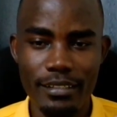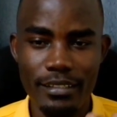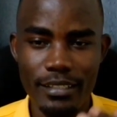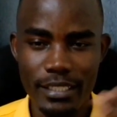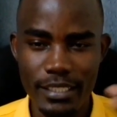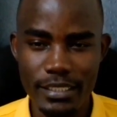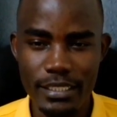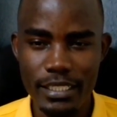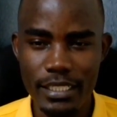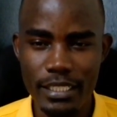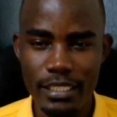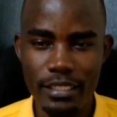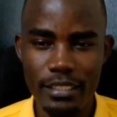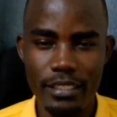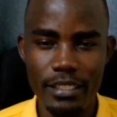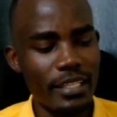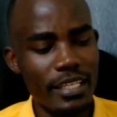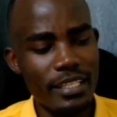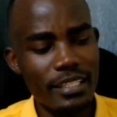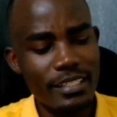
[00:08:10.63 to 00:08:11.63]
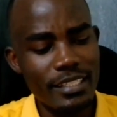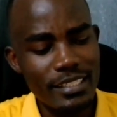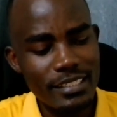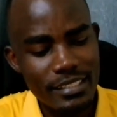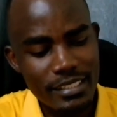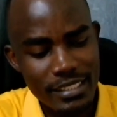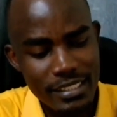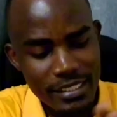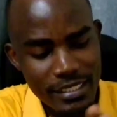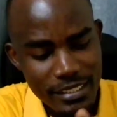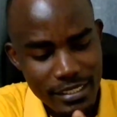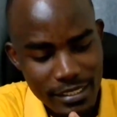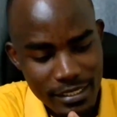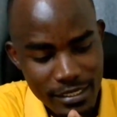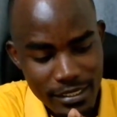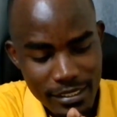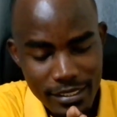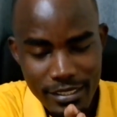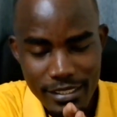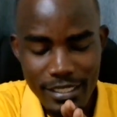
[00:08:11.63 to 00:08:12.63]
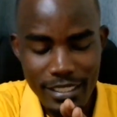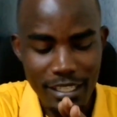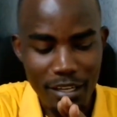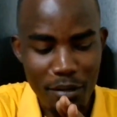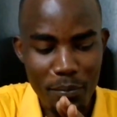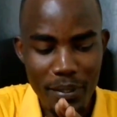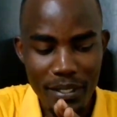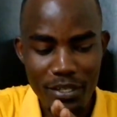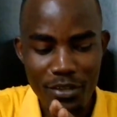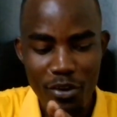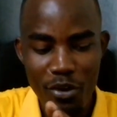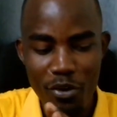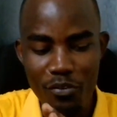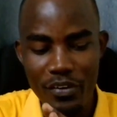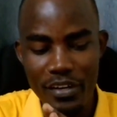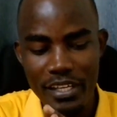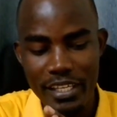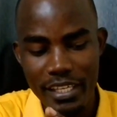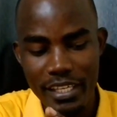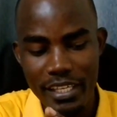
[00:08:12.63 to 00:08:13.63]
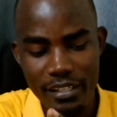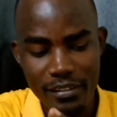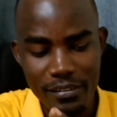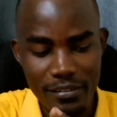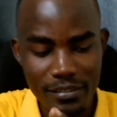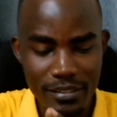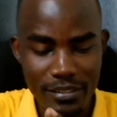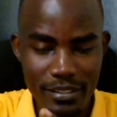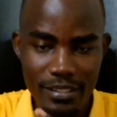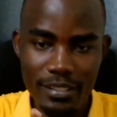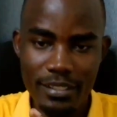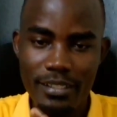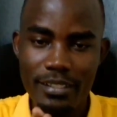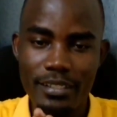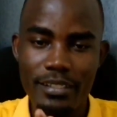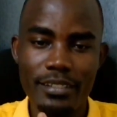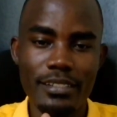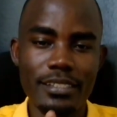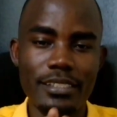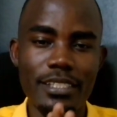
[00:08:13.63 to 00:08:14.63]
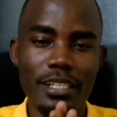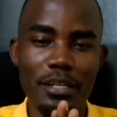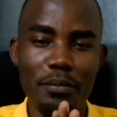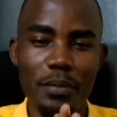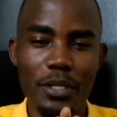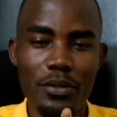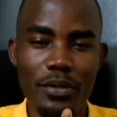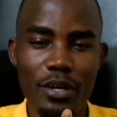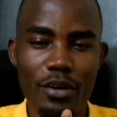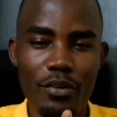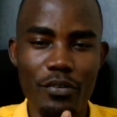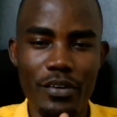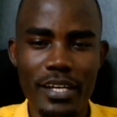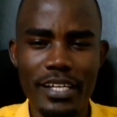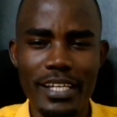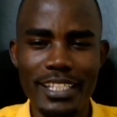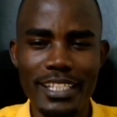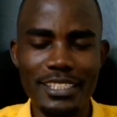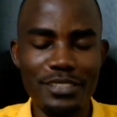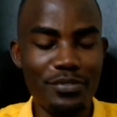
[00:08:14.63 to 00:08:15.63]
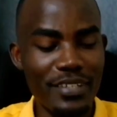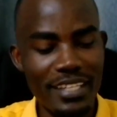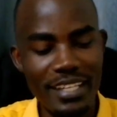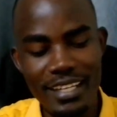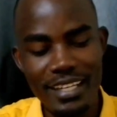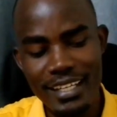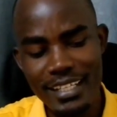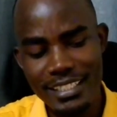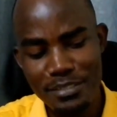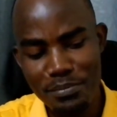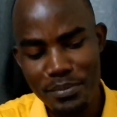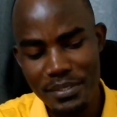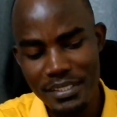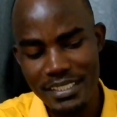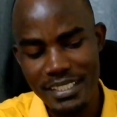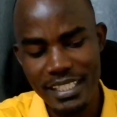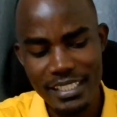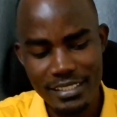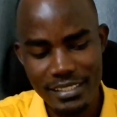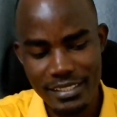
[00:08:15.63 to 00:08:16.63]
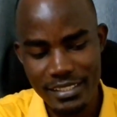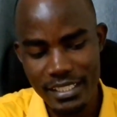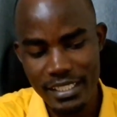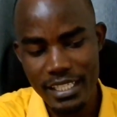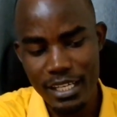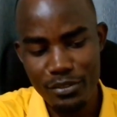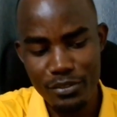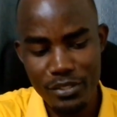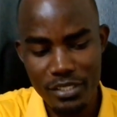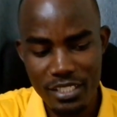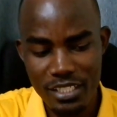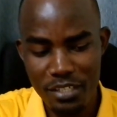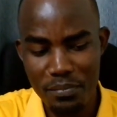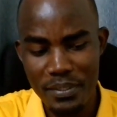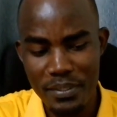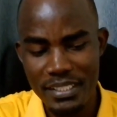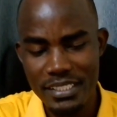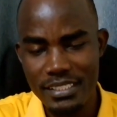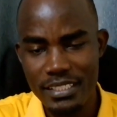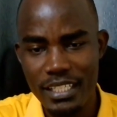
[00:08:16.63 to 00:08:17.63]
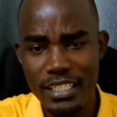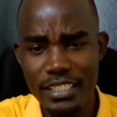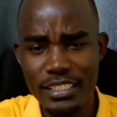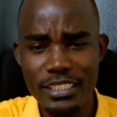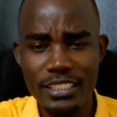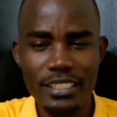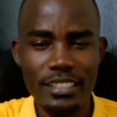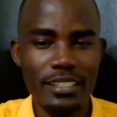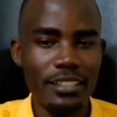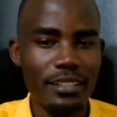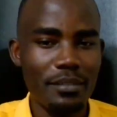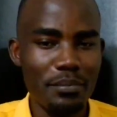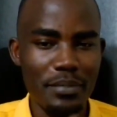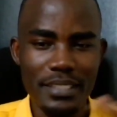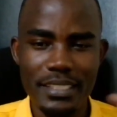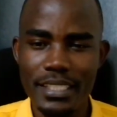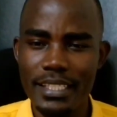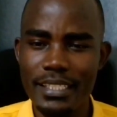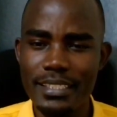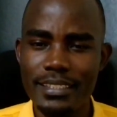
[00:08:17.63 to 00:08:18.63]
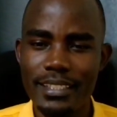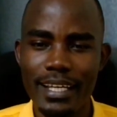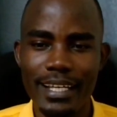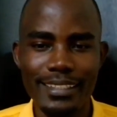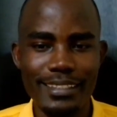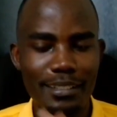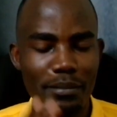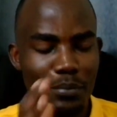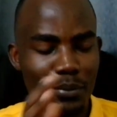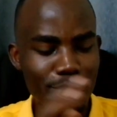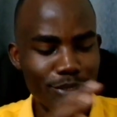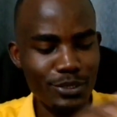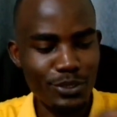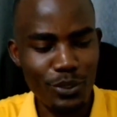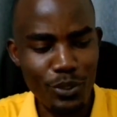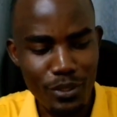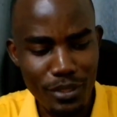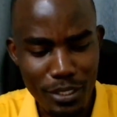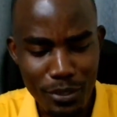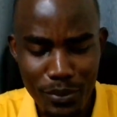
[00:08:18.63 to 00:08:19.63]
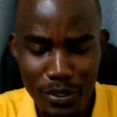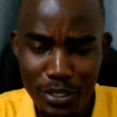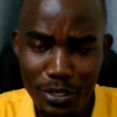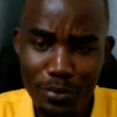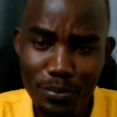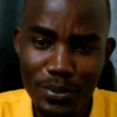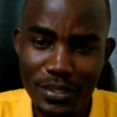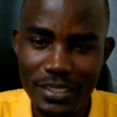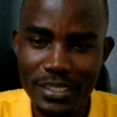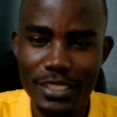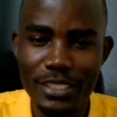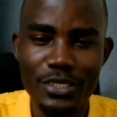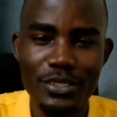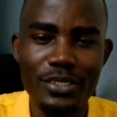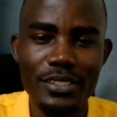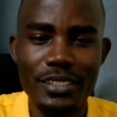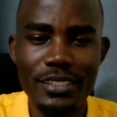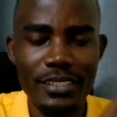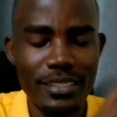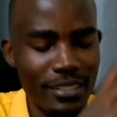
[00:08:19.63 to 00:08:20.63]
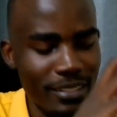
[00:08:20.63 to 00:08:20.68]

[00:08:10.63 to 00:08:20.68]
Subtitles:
easily. Then there's this trackpad over here. This trackpad we have here, it's very large, precise. See how the trackpad is large, precise, and supports all the window precision